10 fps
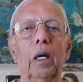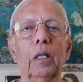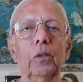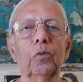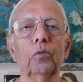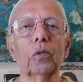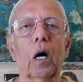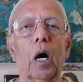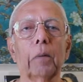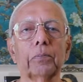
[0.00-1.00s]
Hindus
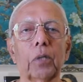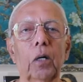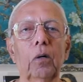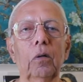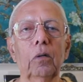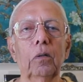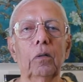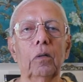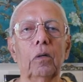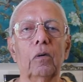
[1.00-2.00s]
observe
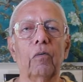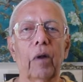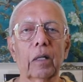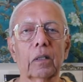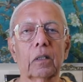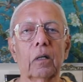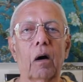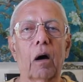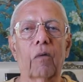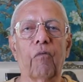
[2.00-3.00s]
Vrat
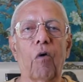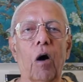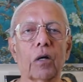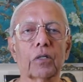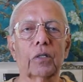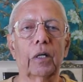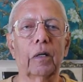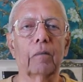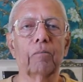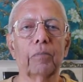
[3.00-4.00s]
or fasting.